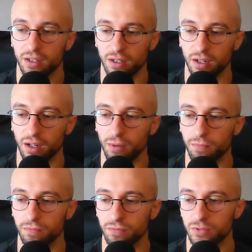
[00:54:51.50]

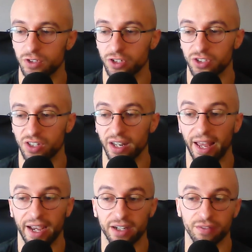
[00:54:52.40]
um, just the
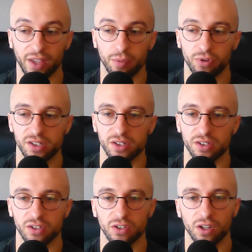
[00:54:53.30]
lack of that
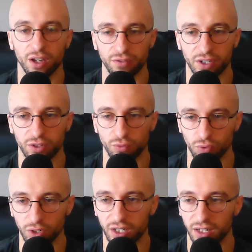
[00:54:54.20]
presence in your life it can
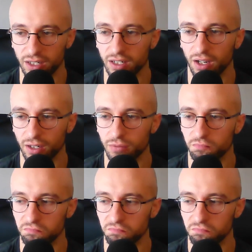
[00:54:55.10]
really like